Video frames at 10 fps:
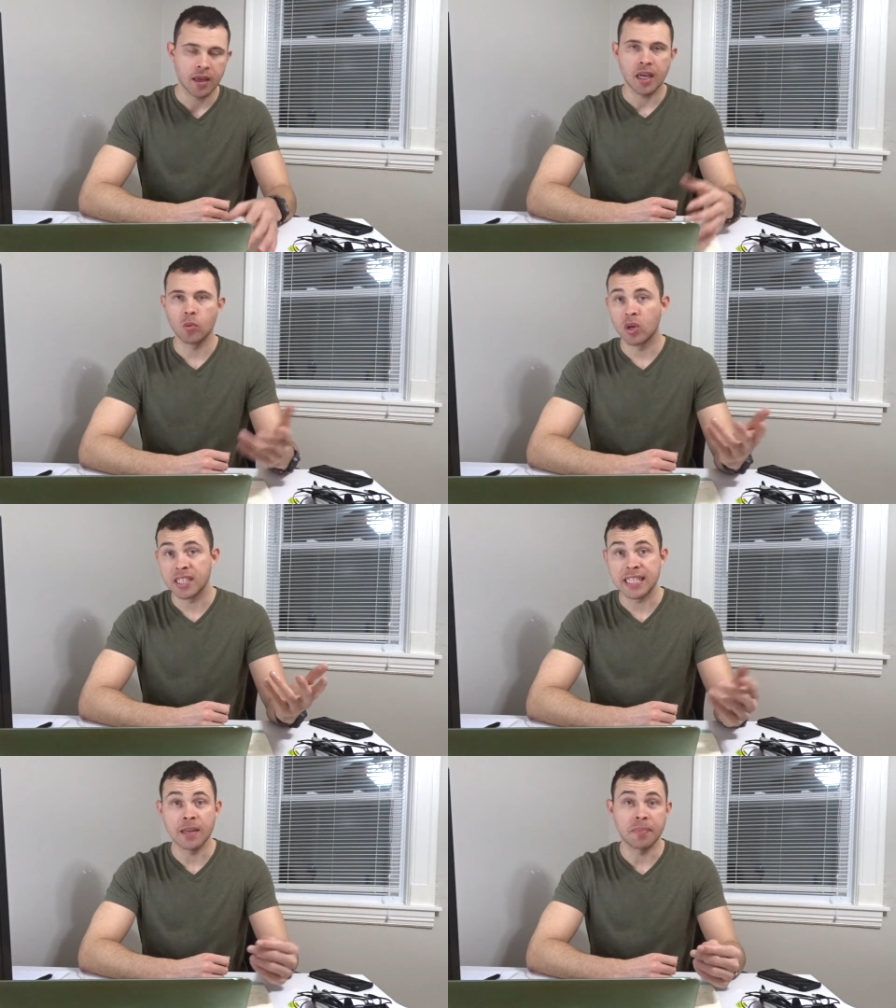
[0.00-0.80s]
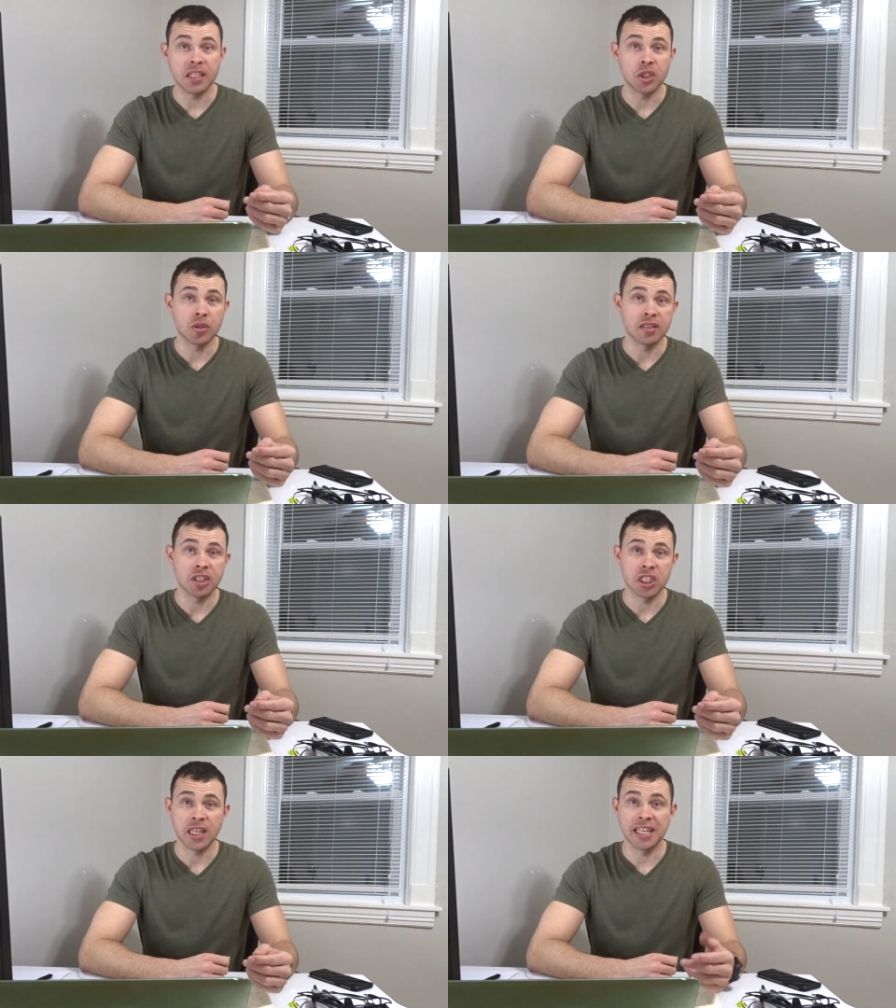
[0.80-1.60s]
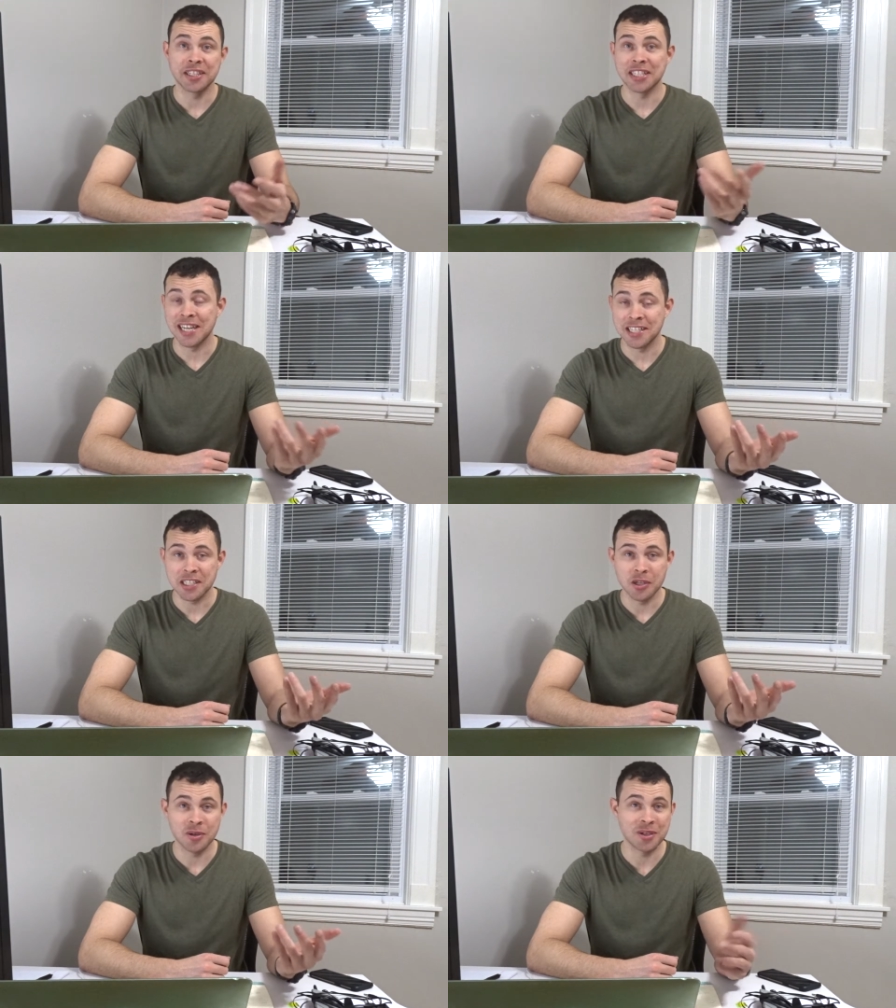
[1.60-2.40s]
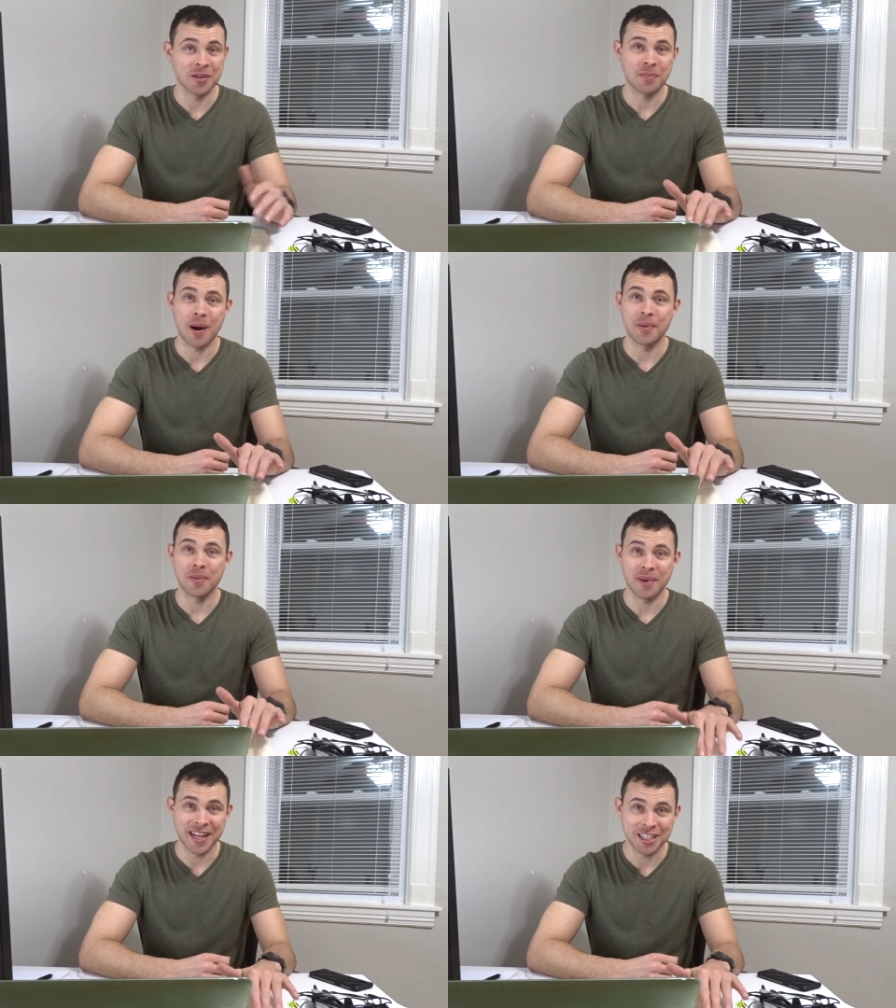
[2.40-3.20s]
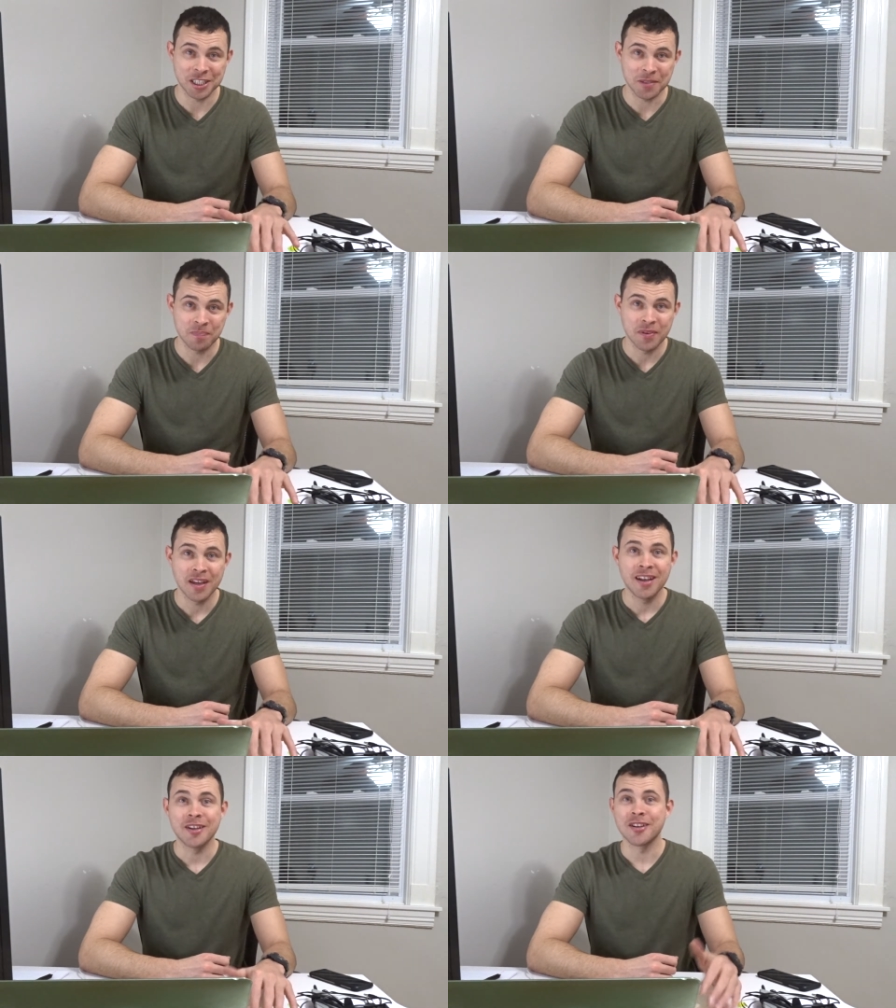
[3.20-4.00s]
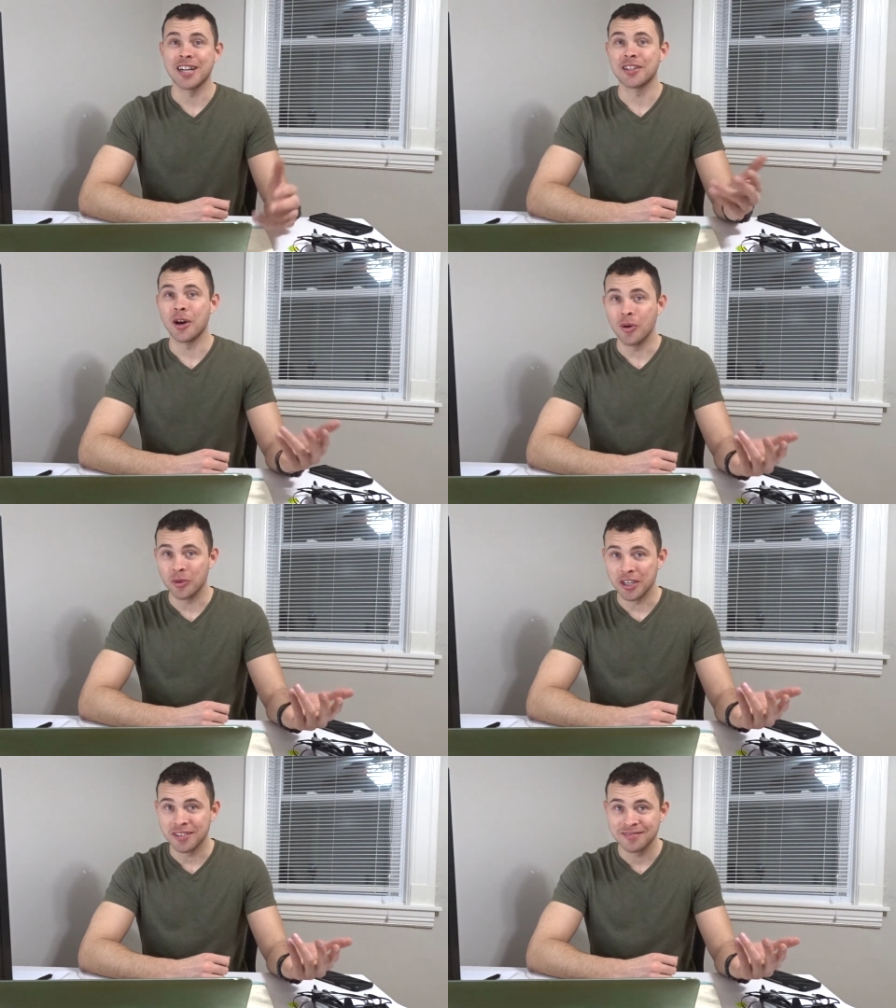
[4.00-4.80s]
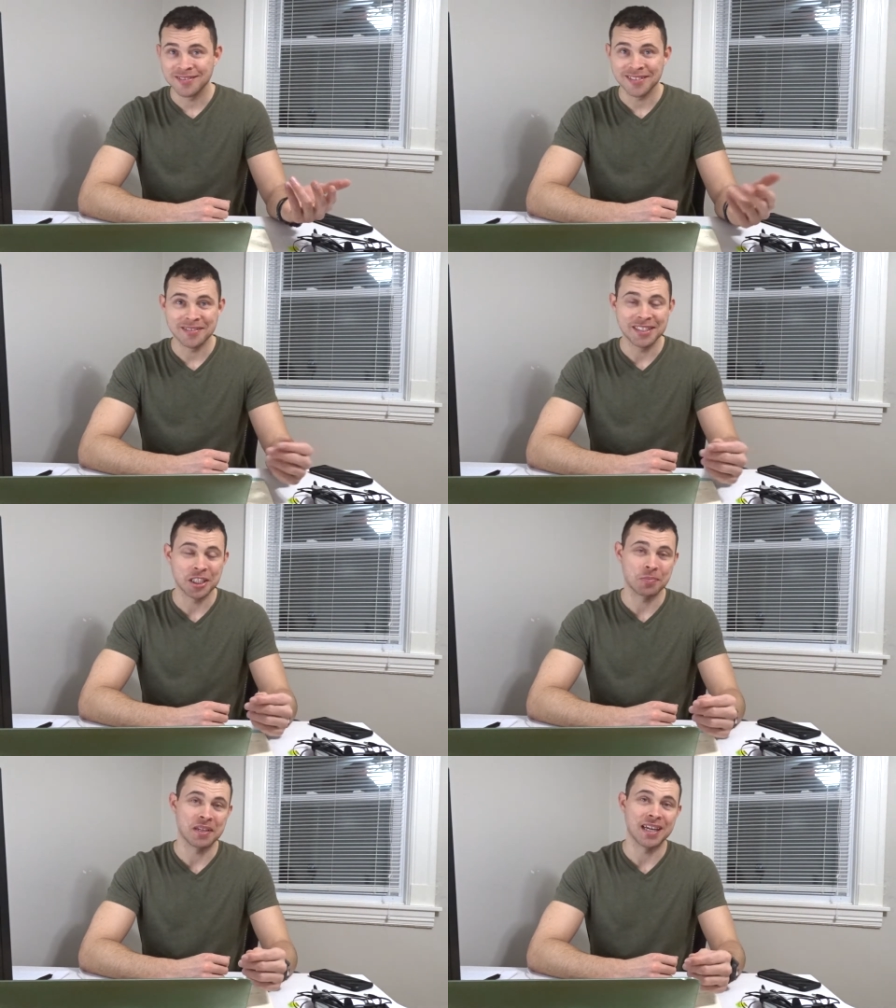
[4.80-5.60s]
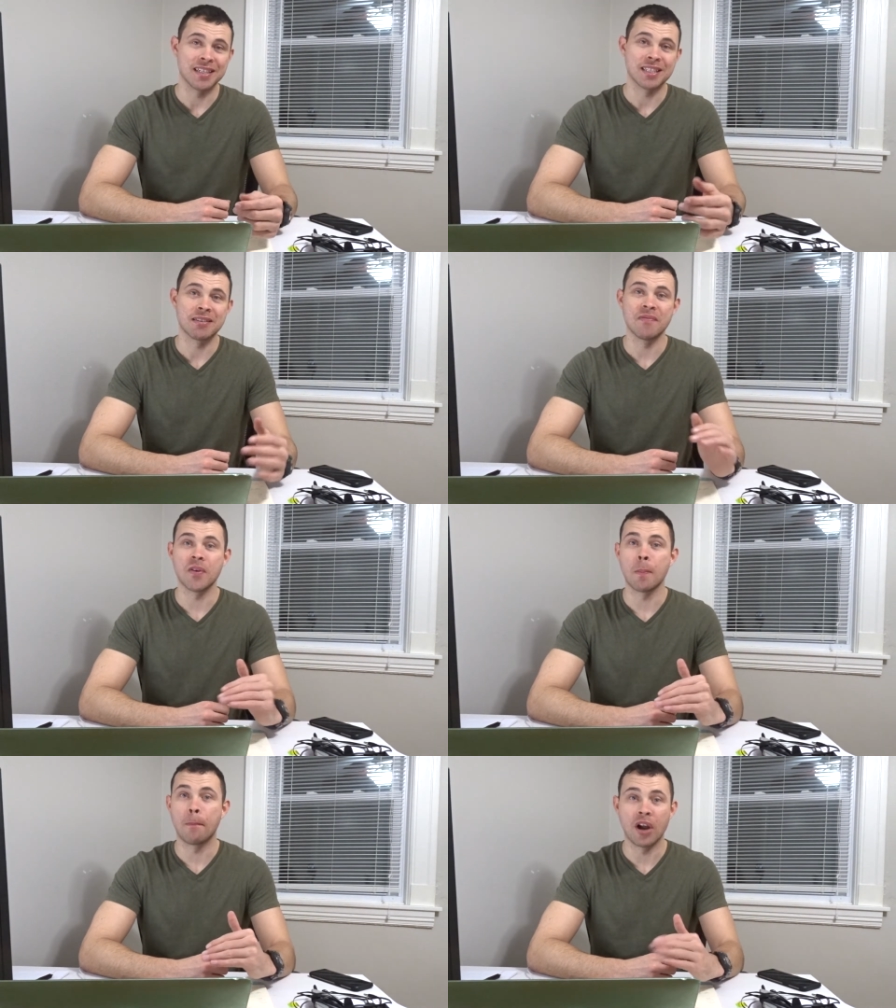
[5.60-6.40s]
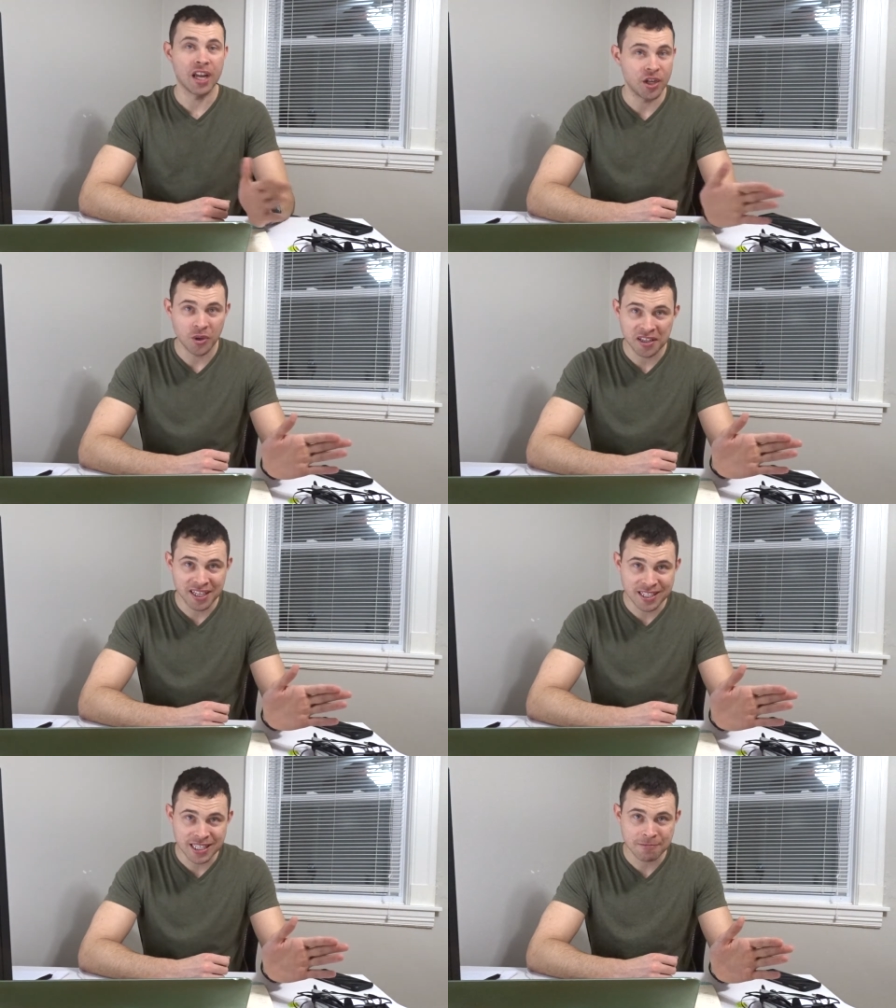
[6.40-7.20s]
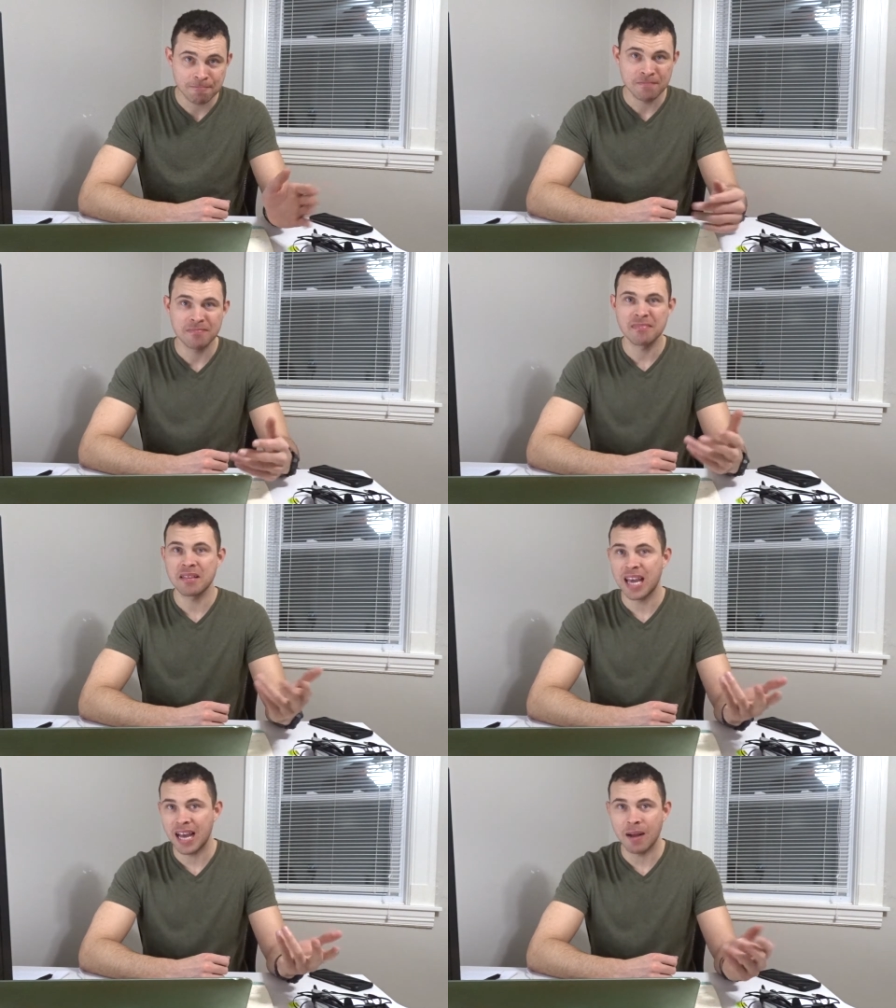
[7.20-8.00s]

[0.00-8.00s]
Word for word: And one tip is you can just let your tenants know you're the property manager, you're not the owner, just because if you're brand new to this, eh,